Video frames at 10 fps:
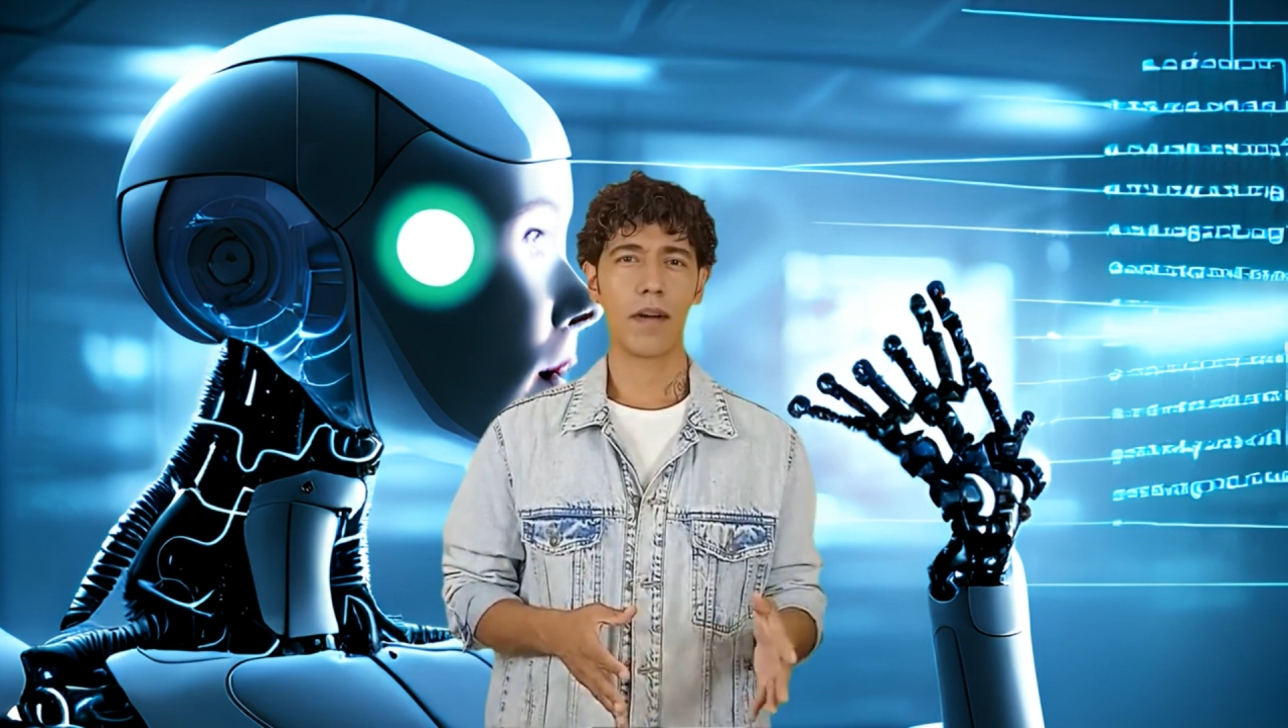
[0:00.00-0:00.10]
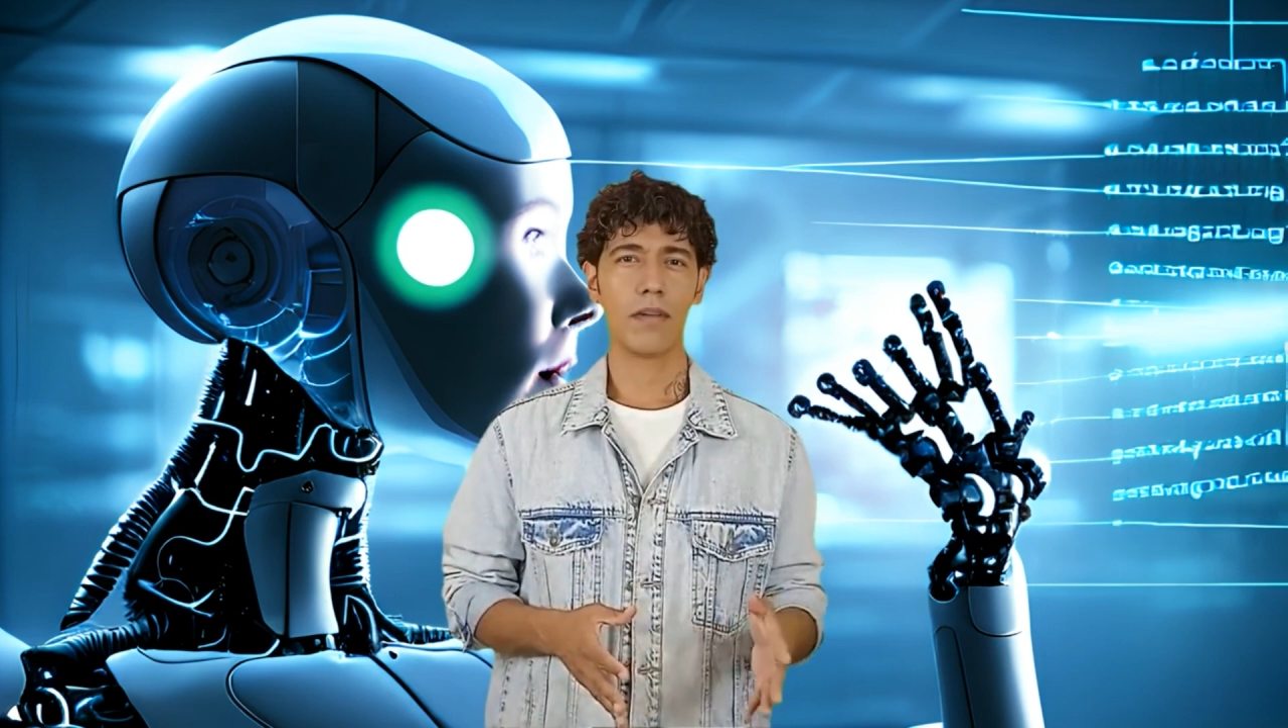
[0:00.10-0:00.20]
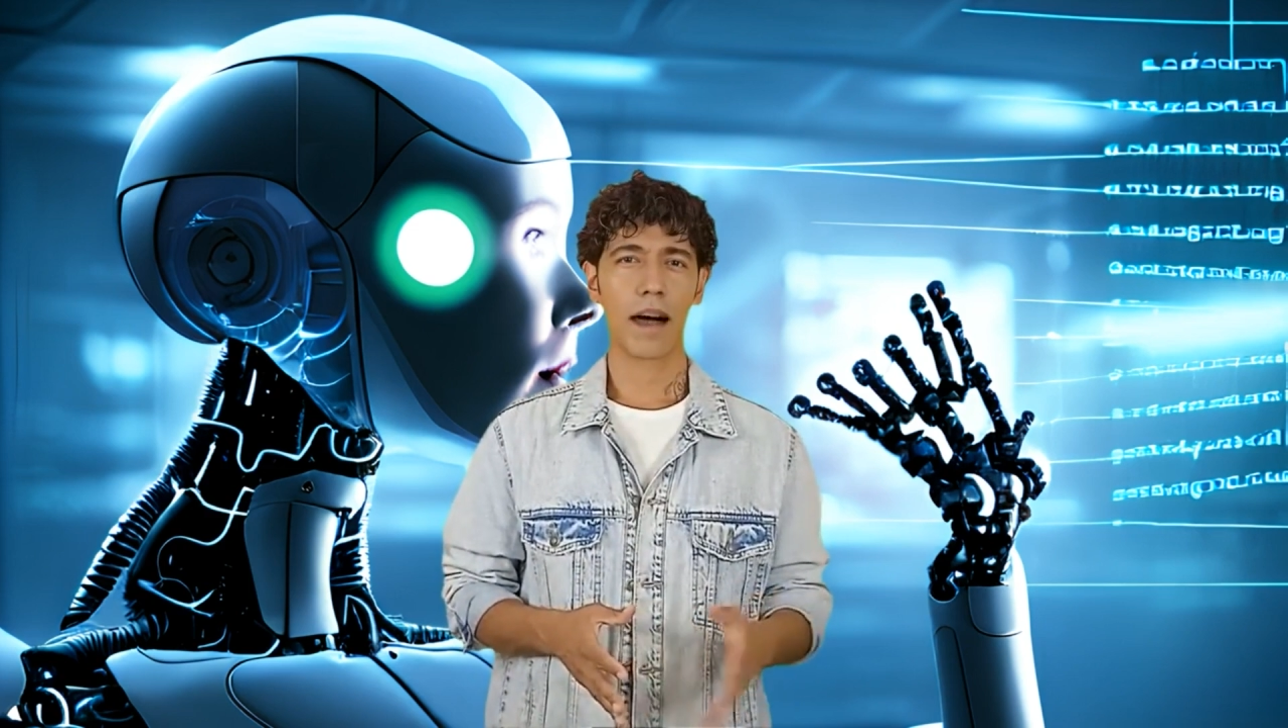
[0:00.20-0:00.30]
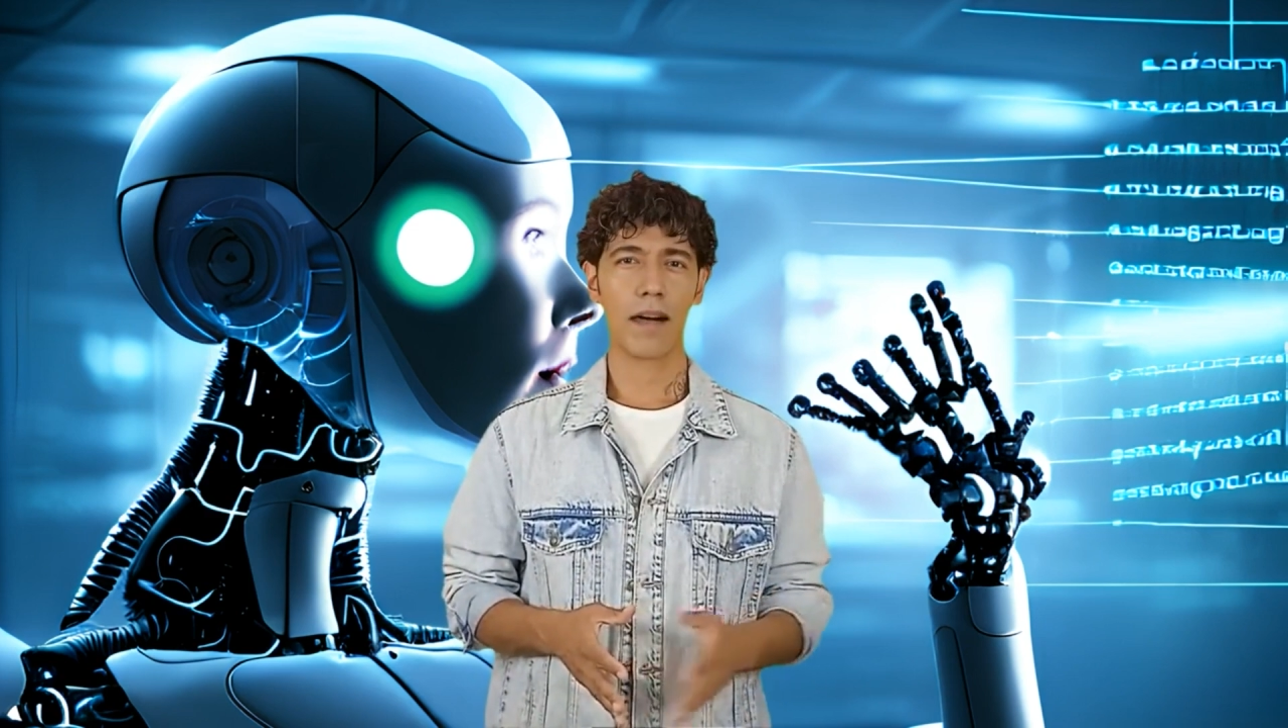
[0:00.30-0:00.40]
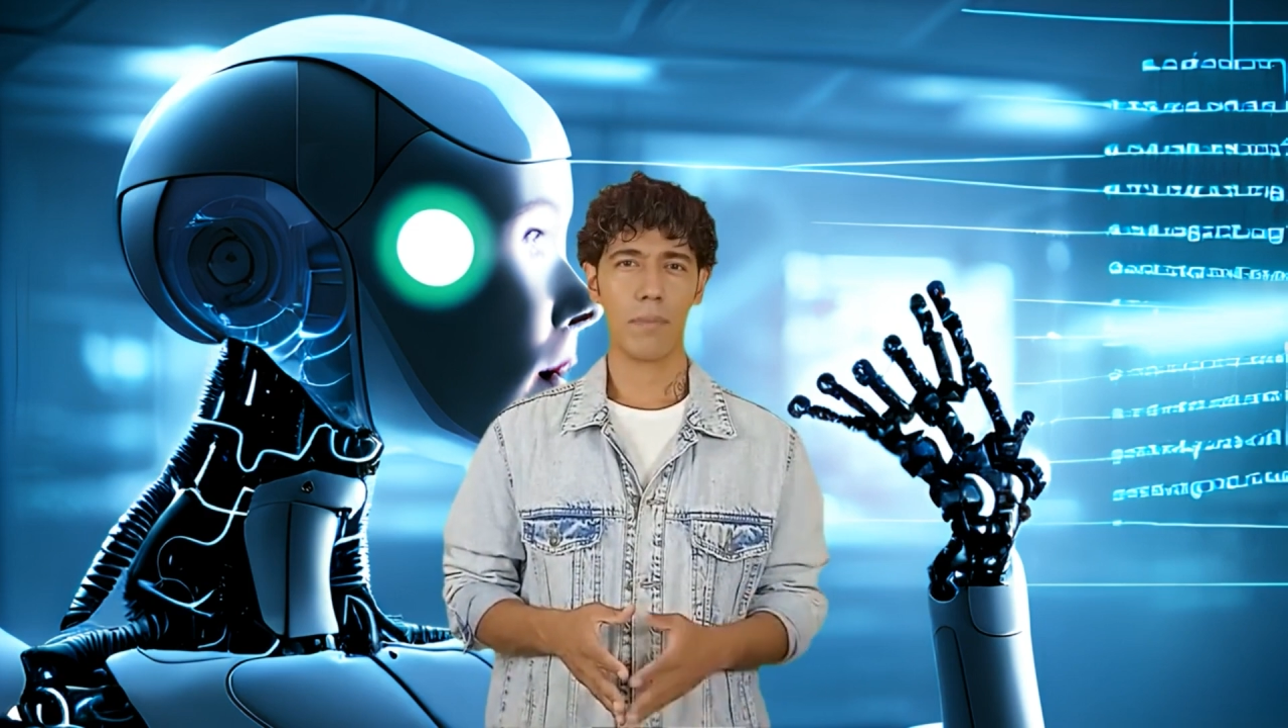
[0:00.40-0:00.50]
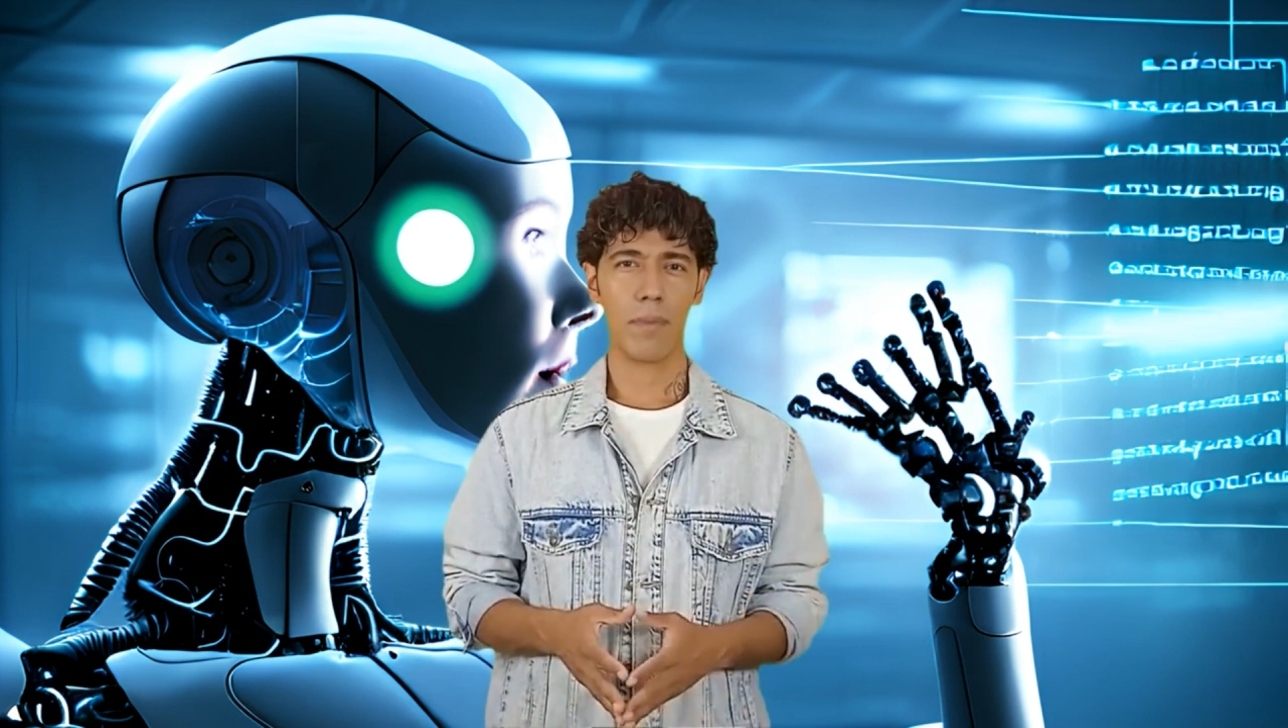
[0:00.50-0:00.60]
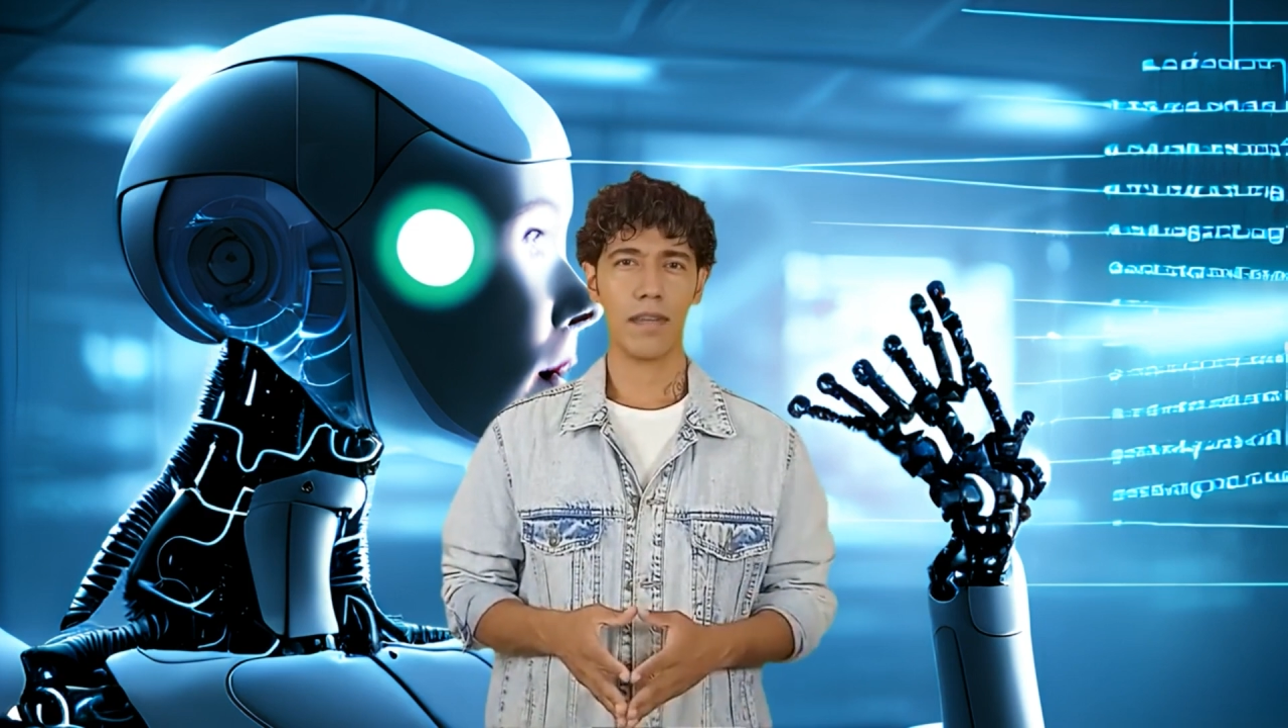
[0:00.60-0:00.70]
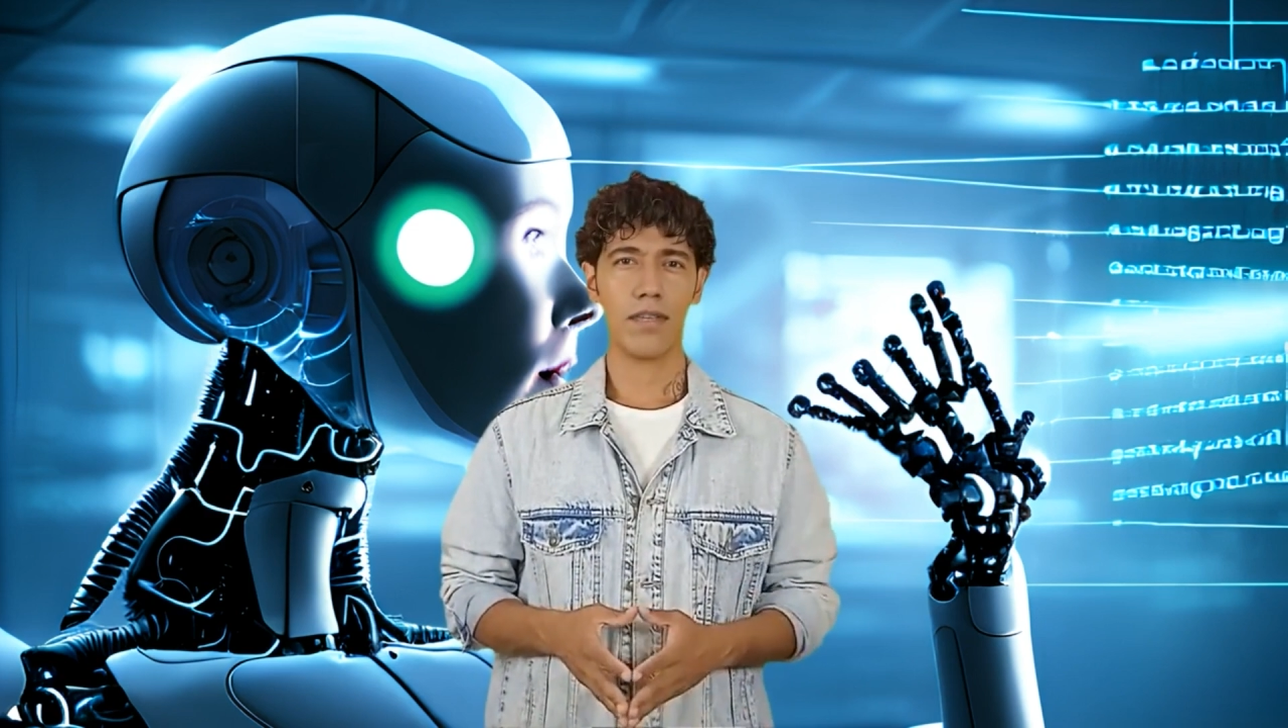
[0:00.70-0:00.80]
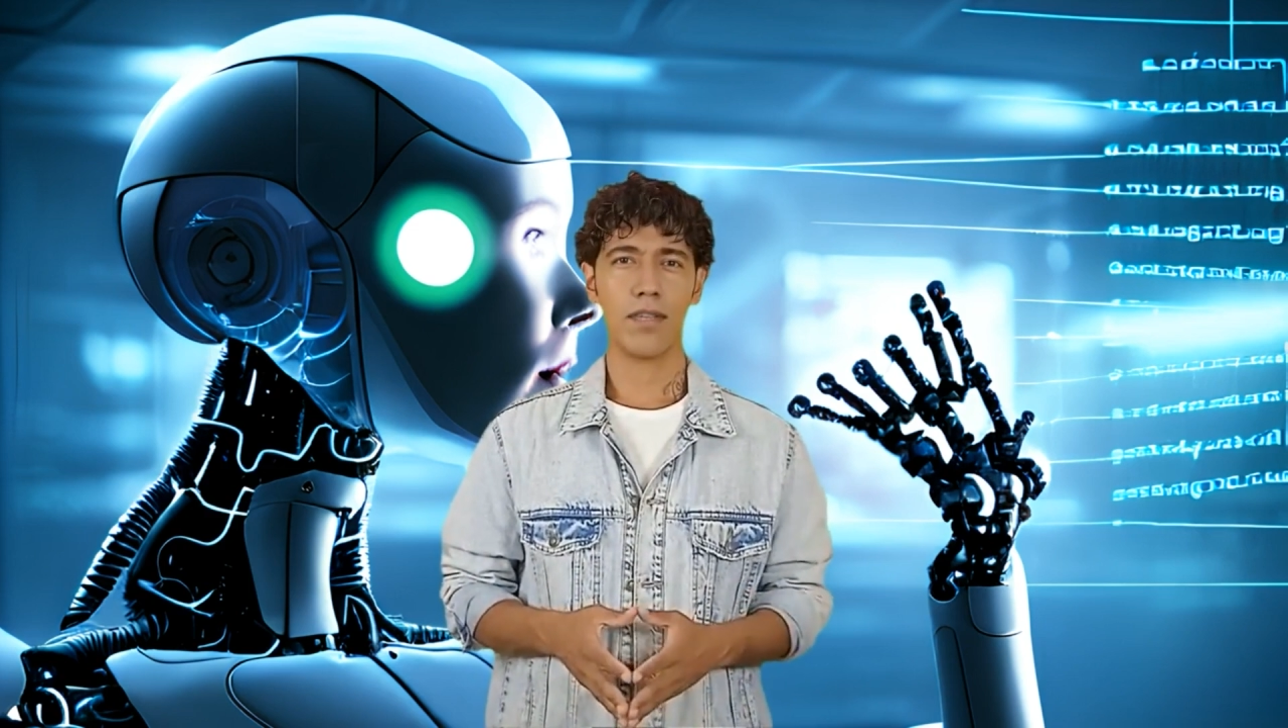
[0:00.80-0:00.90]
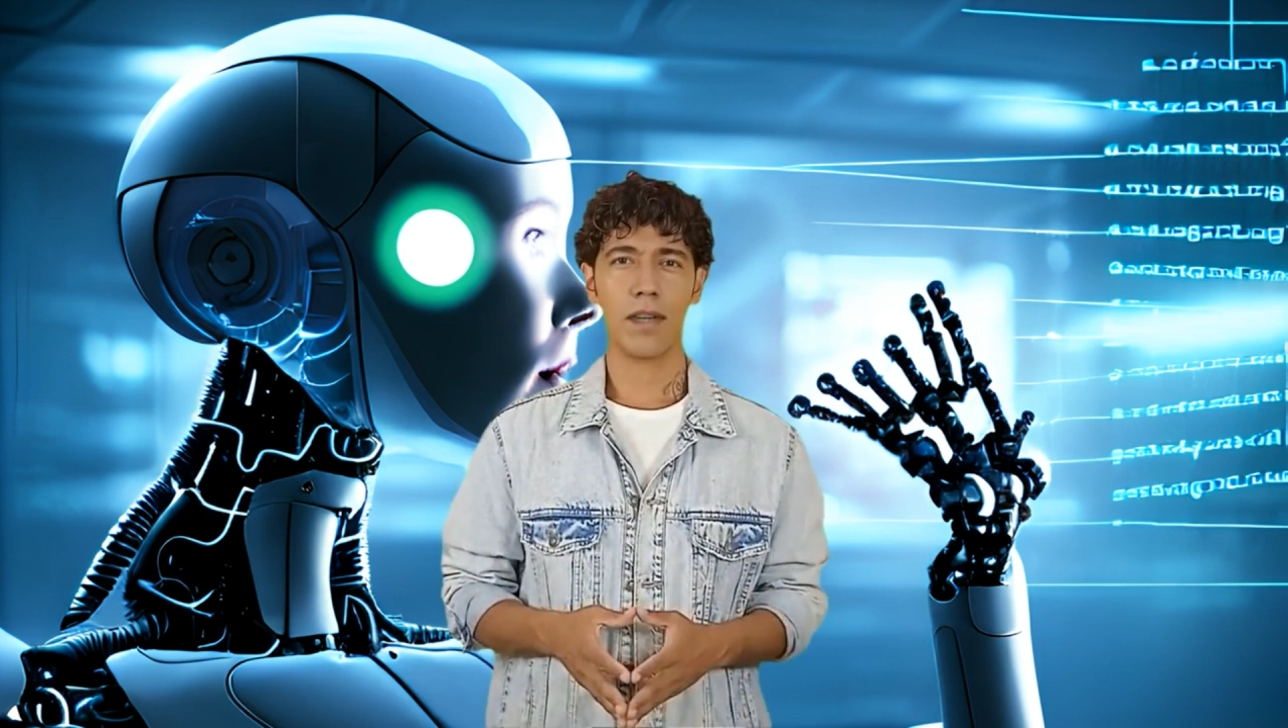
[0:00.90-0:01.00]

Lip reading: on a daily basis.